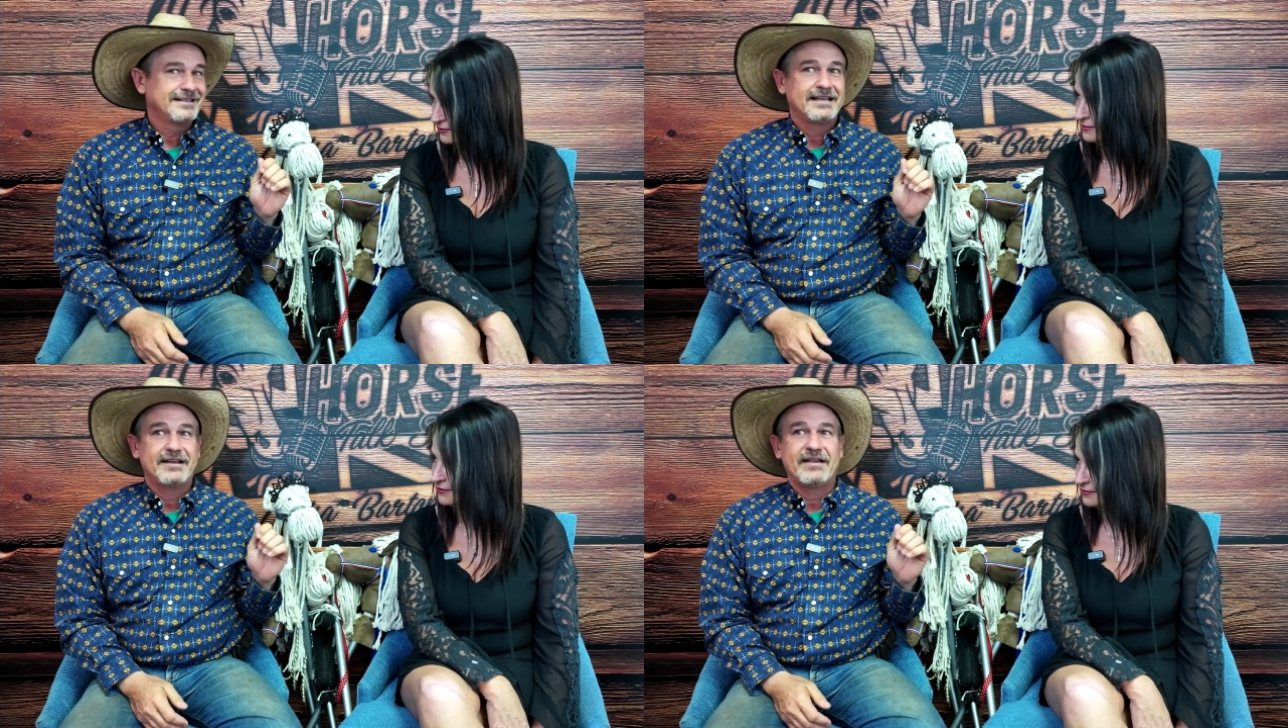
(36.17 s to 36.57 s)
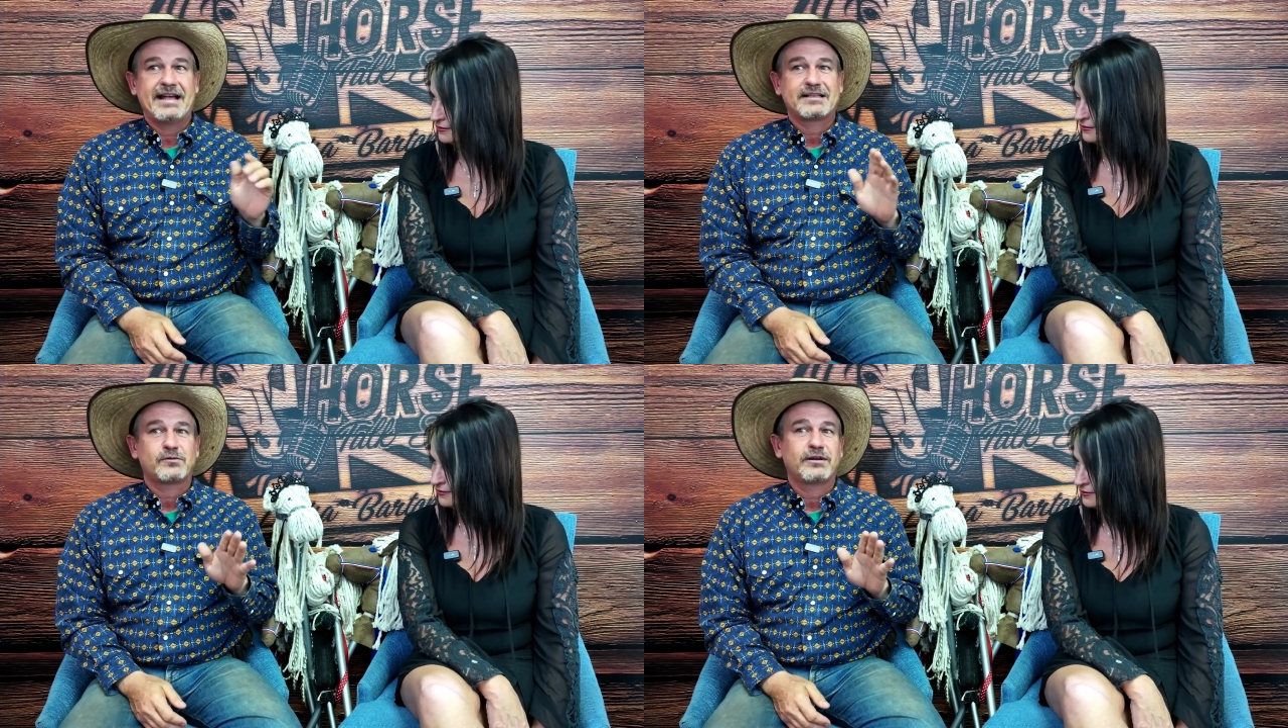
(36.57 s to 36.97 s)
And
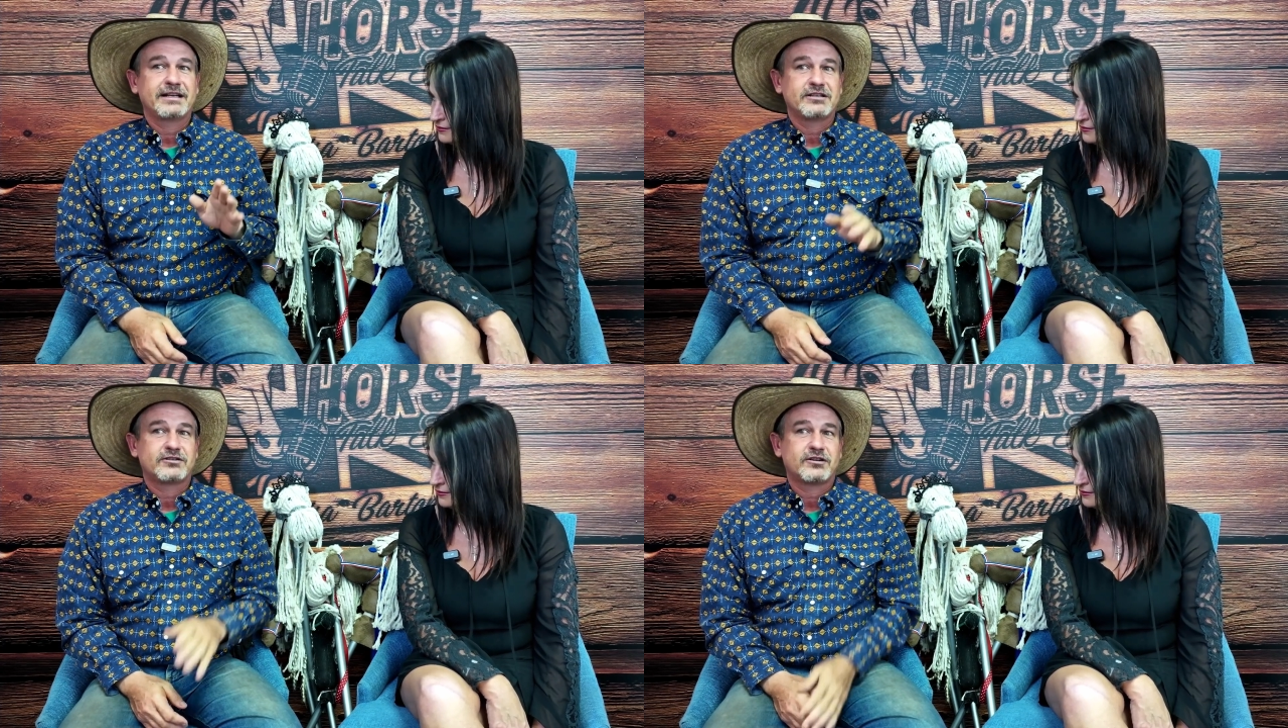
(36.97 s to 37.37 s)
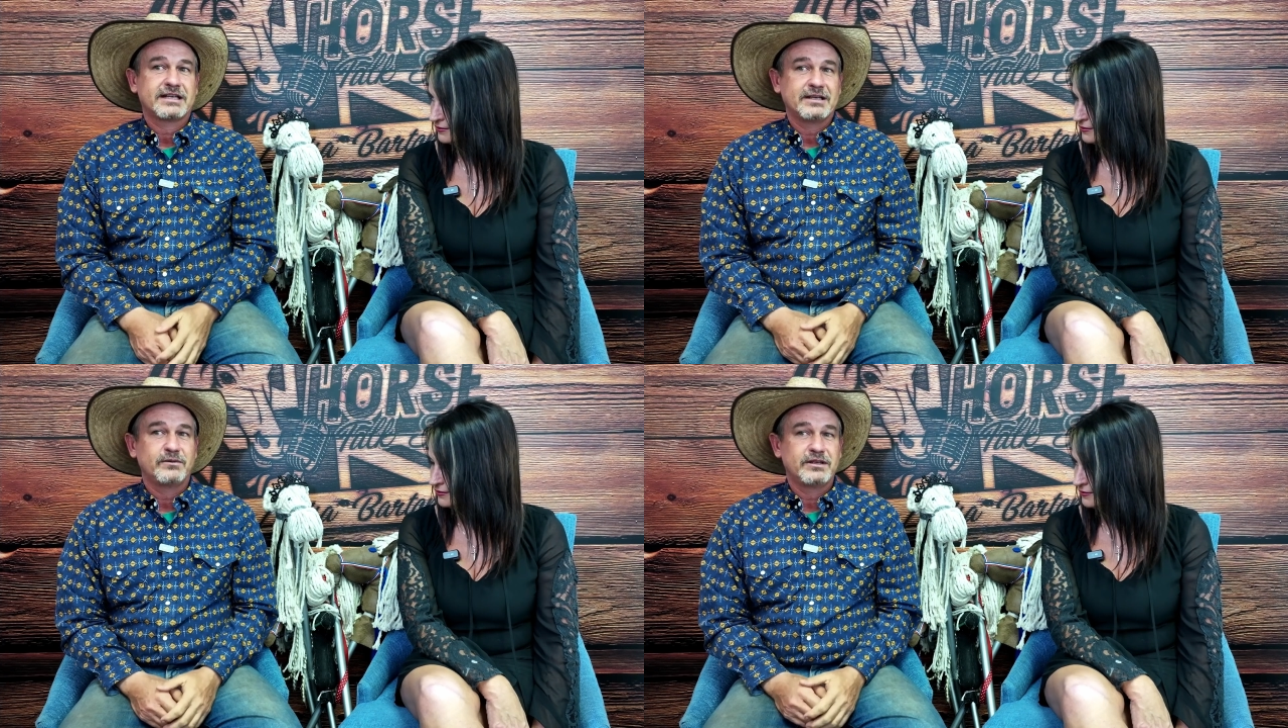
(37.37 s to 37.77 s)
that's where it gets
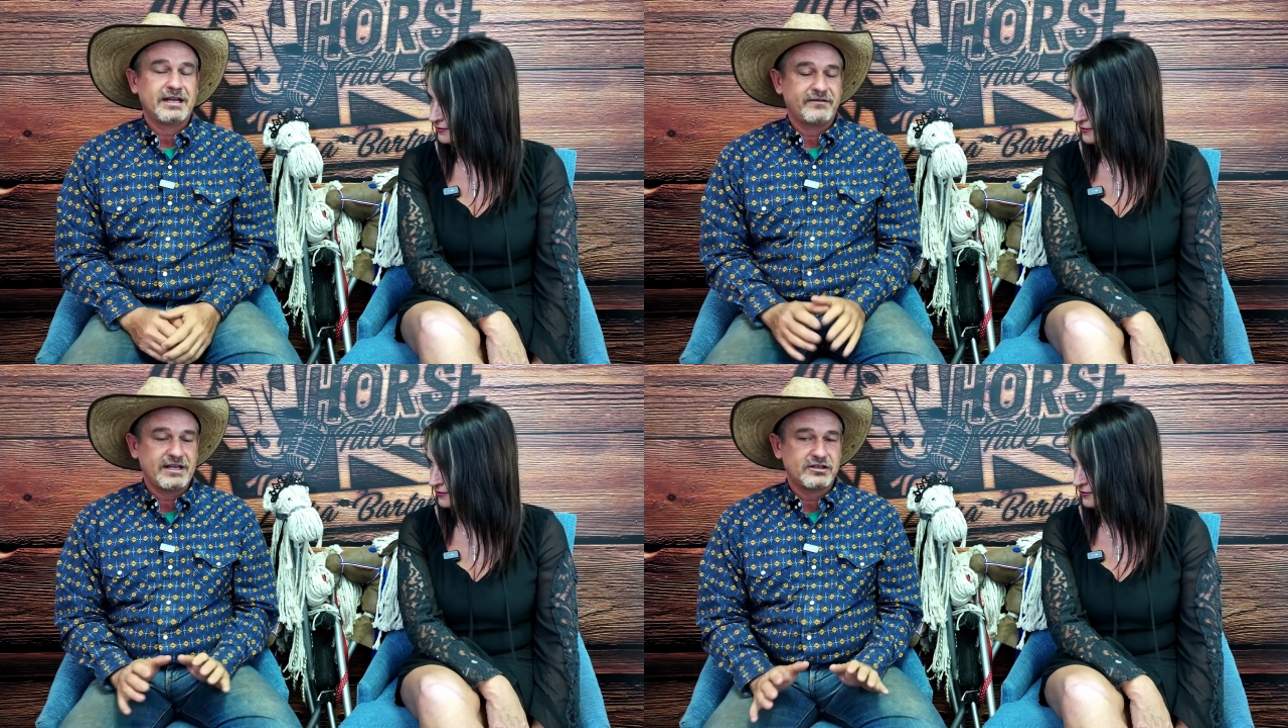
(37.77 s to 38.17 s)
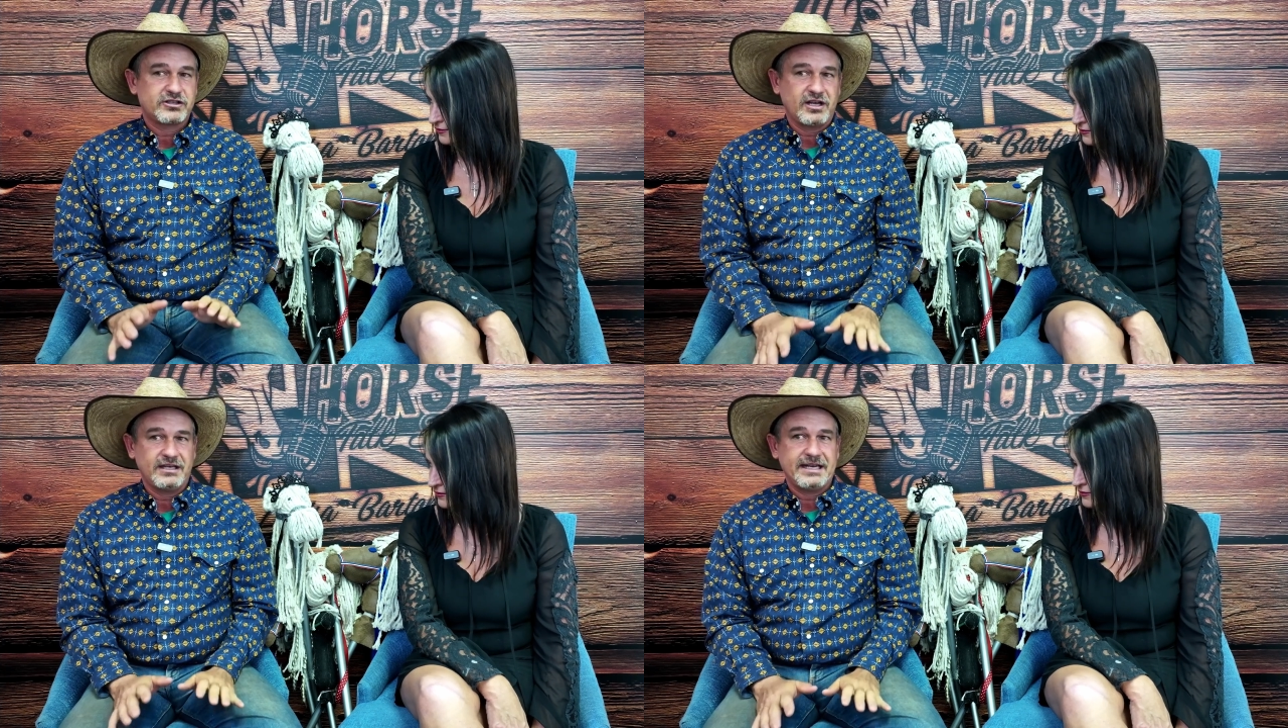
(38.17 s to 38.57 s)
tricky, when you have that
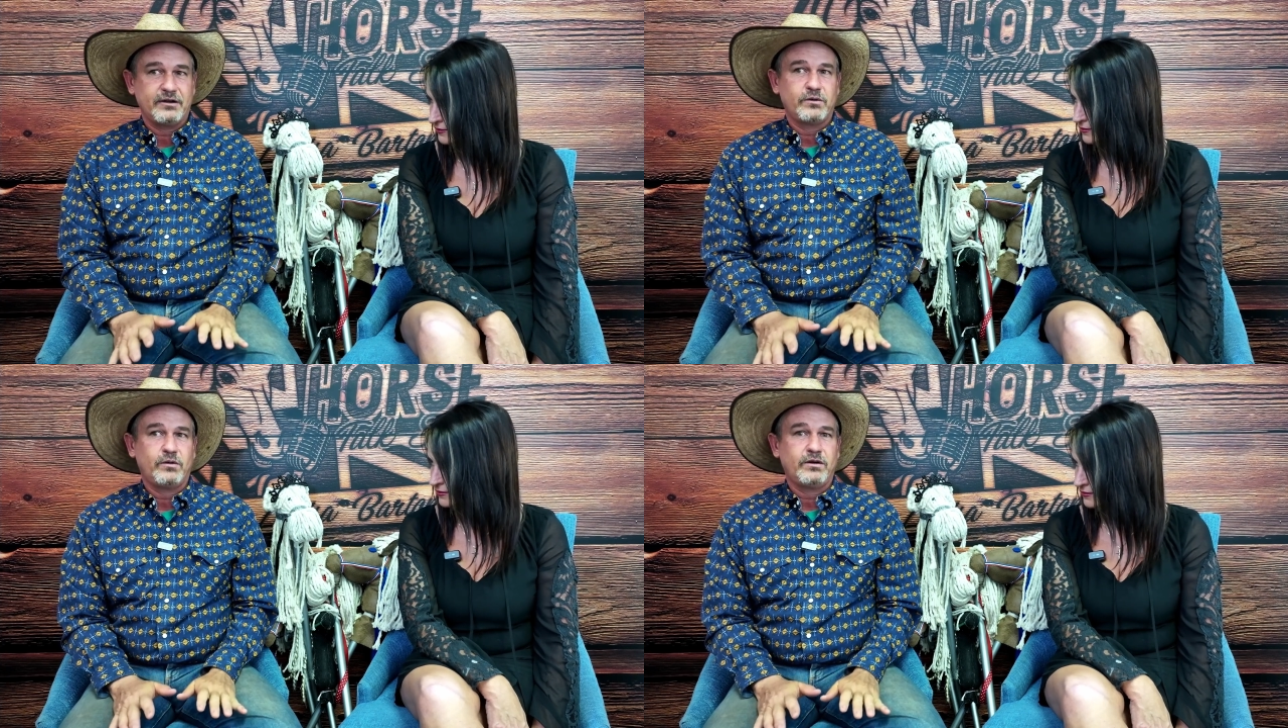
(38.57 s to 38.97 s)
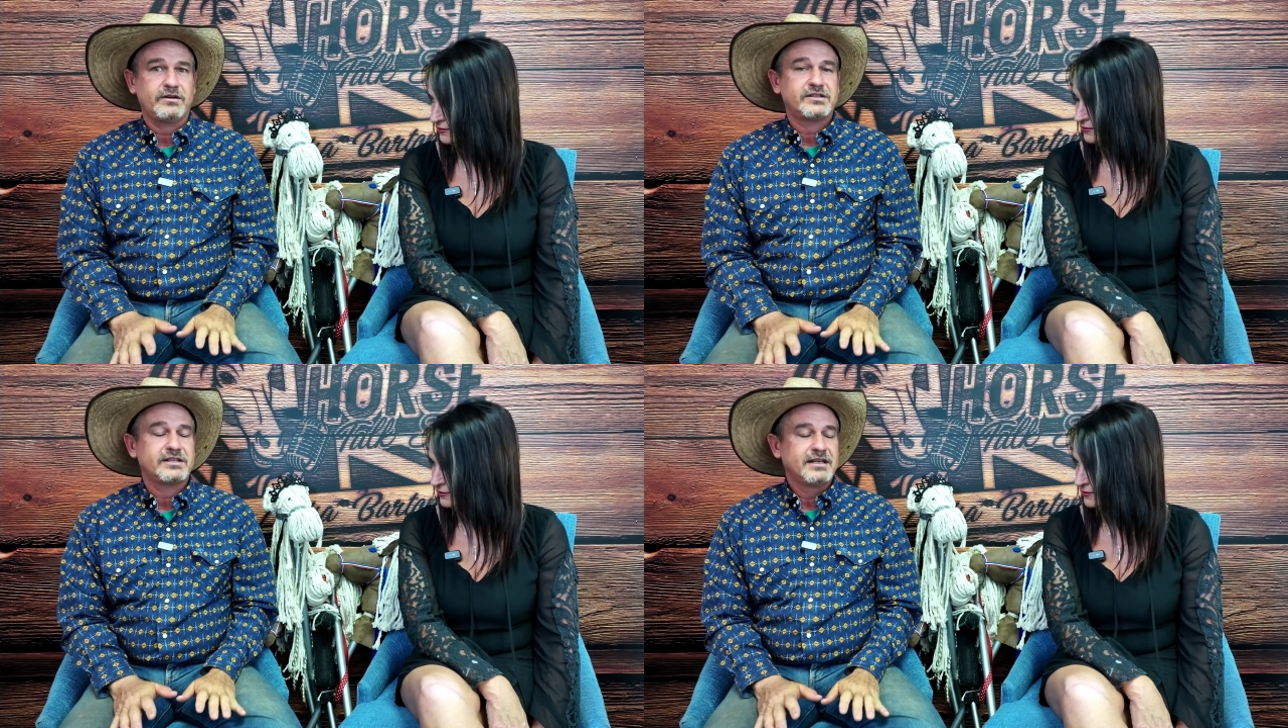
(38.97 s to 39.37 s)
shut down
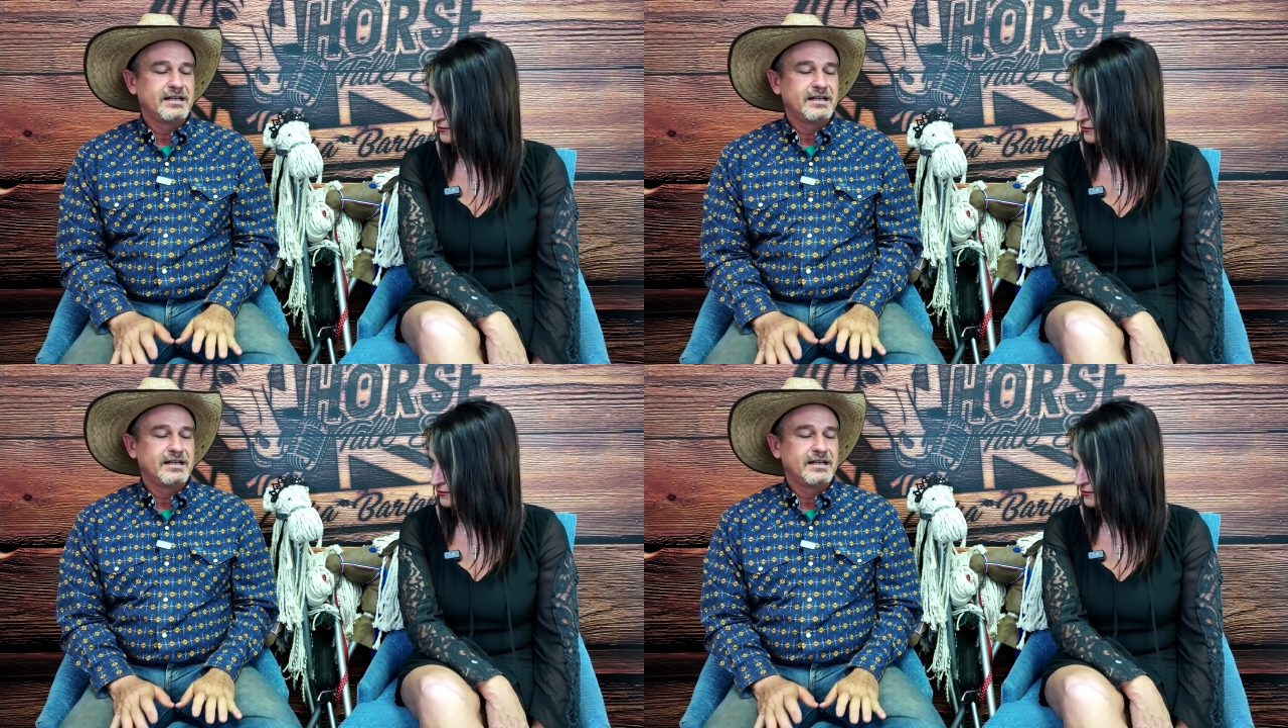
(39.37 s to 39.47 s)
horse